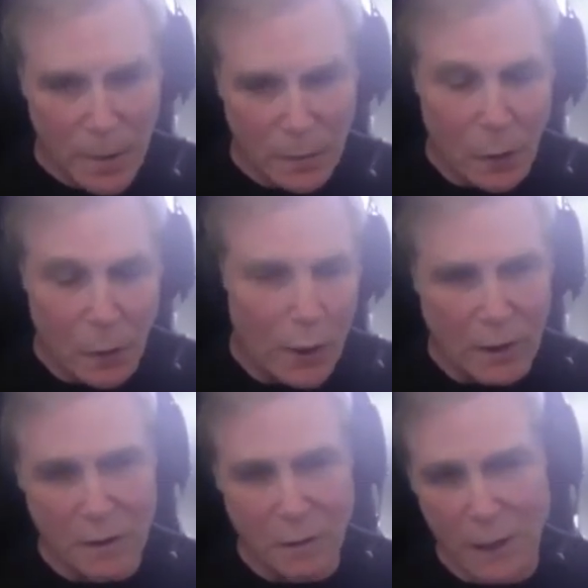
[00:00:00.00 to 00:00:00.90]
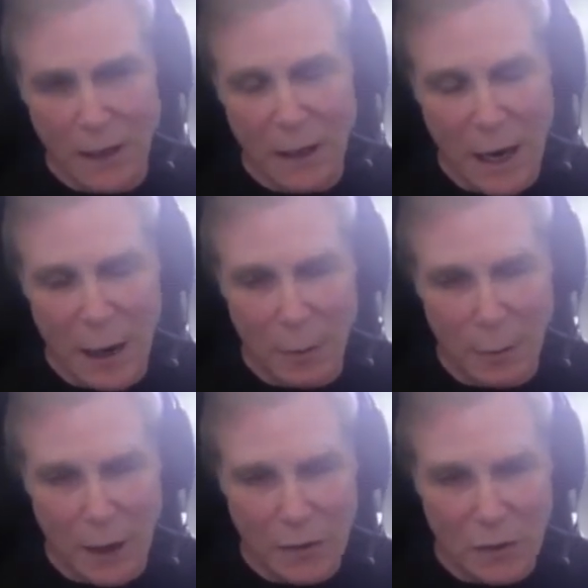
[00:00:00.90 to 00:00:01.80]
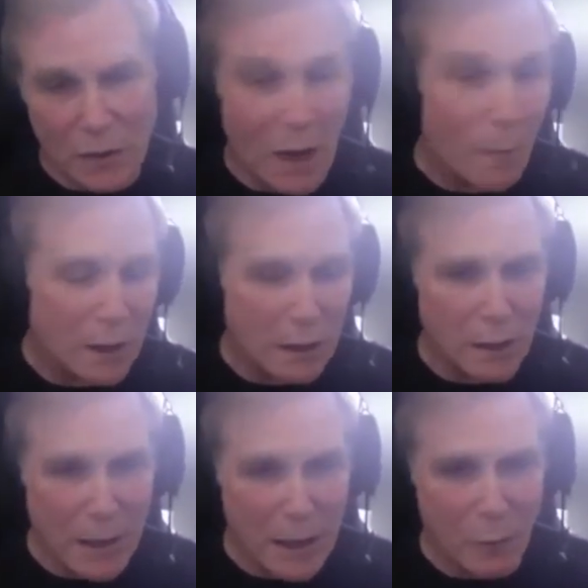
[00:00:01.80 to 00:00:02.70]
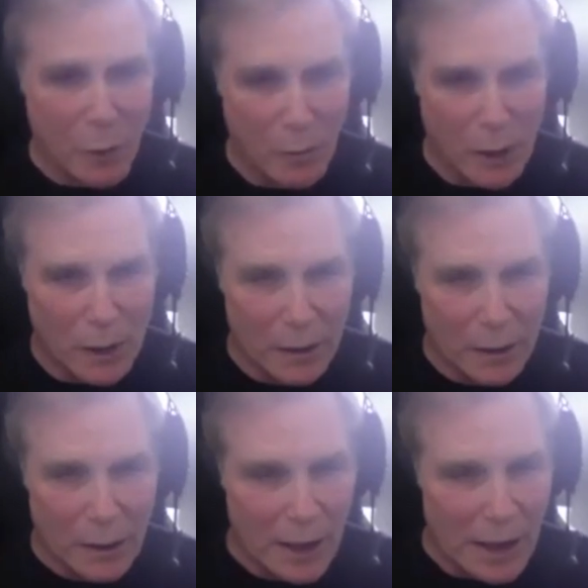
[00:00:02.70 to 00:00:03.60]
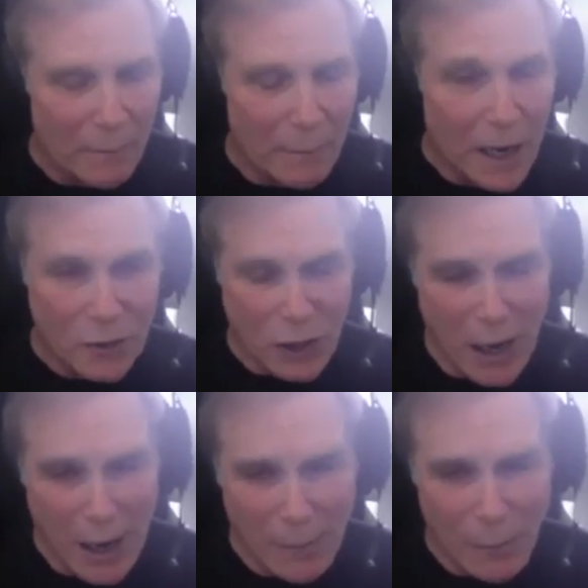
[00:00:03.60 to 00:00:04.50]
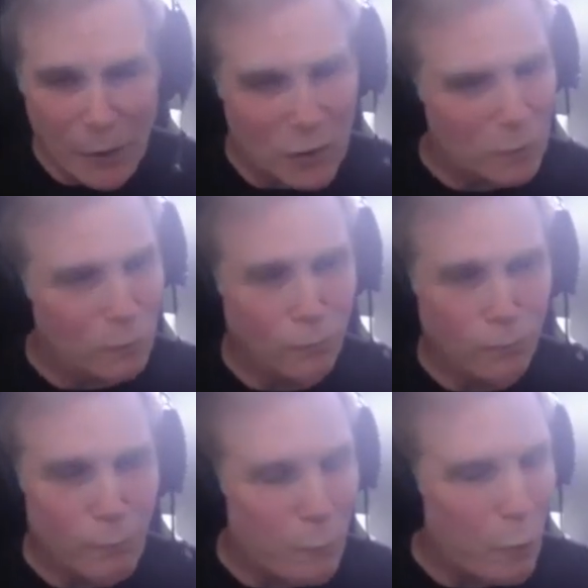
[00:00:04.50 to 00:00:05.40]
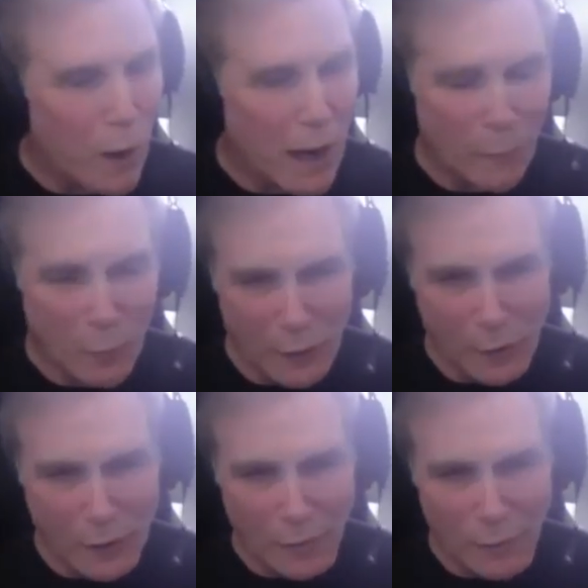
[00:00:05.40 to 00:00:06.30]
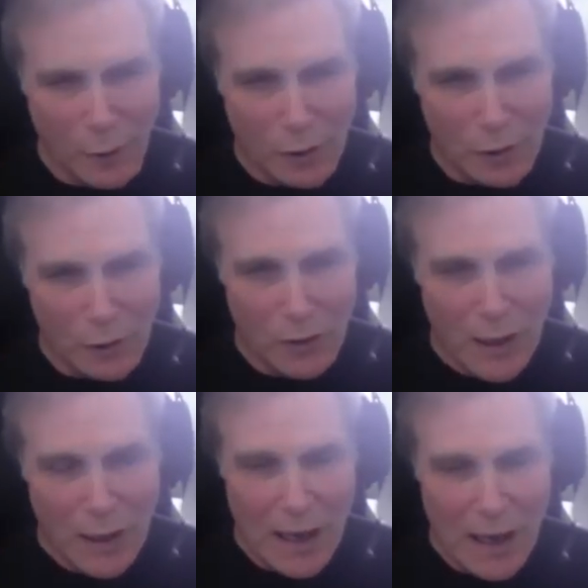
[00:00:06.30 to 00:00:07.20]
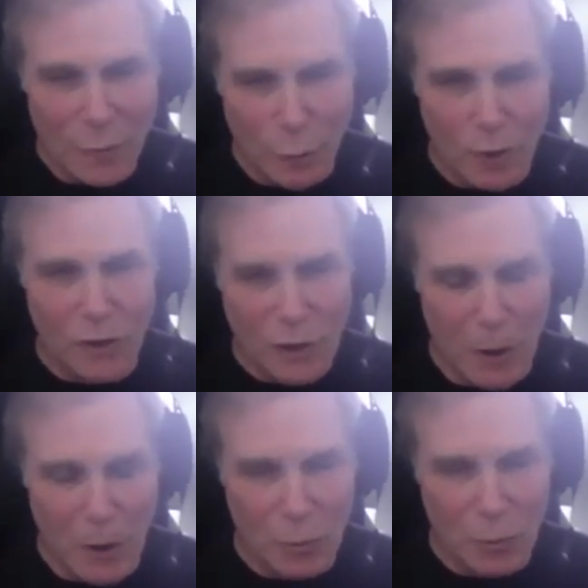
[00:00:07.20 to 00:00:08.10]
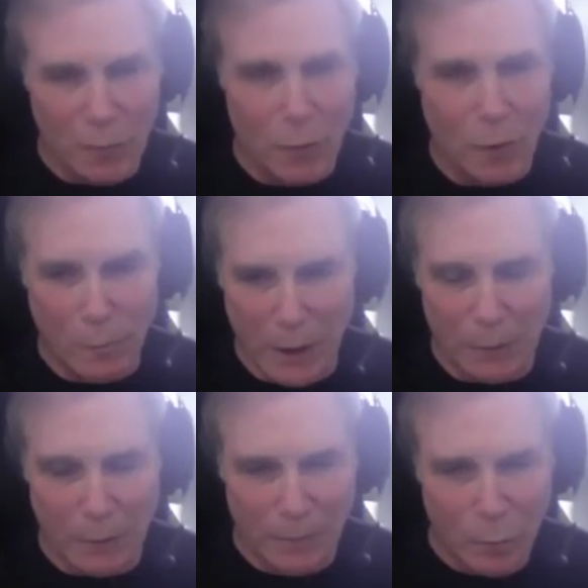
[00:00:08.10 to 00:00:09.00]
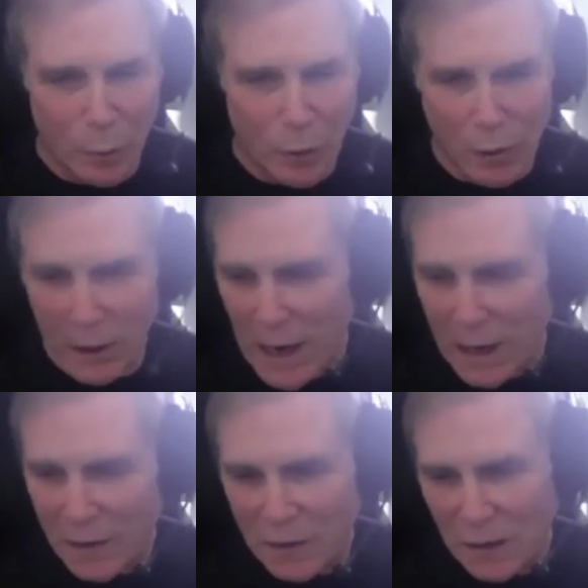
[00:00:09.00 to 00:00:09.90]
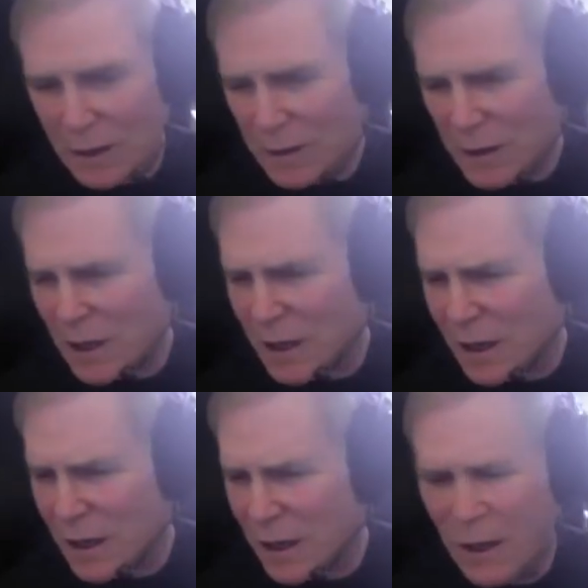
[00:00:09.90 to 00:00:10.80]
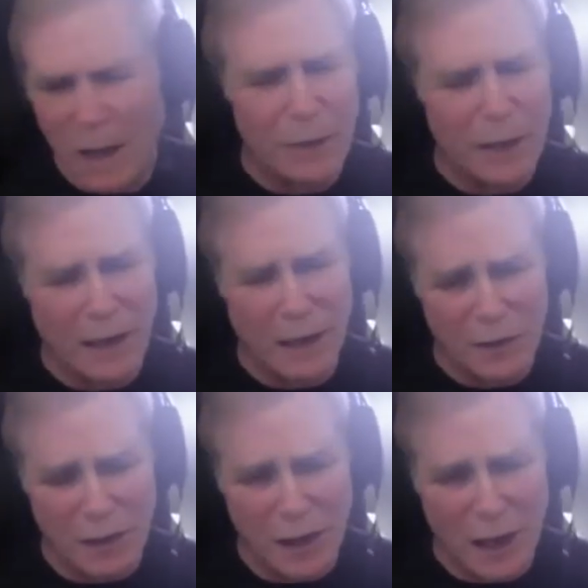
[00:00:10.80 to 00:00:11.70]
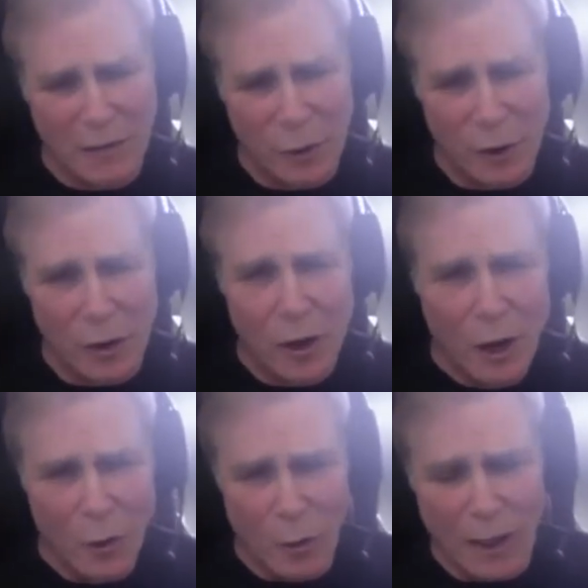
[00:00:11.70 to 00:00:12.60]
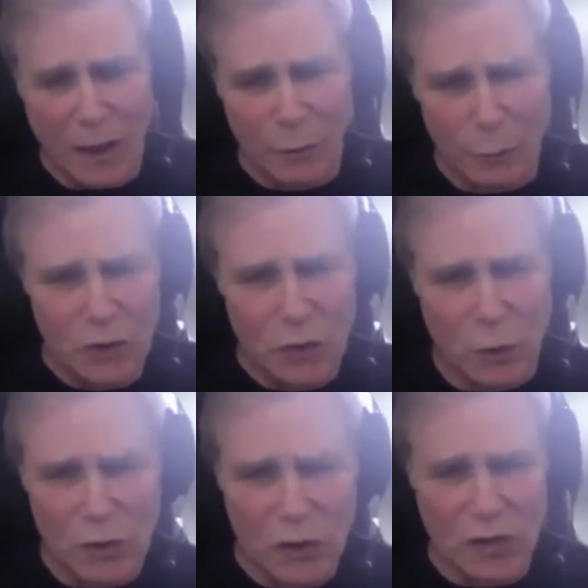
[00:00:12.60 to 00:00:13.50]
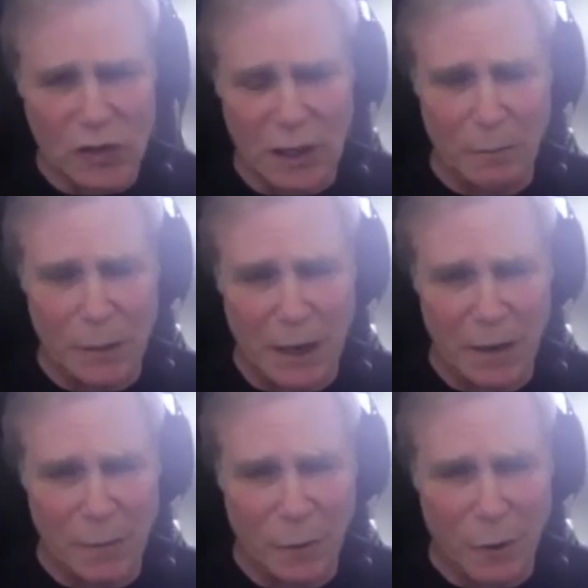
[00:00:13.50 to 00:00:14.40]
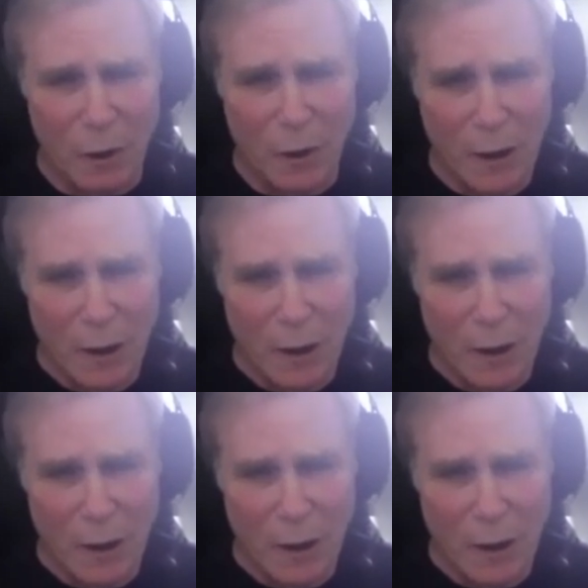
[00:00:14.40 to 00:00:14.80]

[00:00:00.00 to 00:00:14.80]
that we can demand higher prices and we can demand more money. Mm-hmm. And my job, which is what I'm really looking forward to, is we're the spokesman for people. We're the guys that say, no, no, no, you're not paying us enough, or we got three sources to get paid for,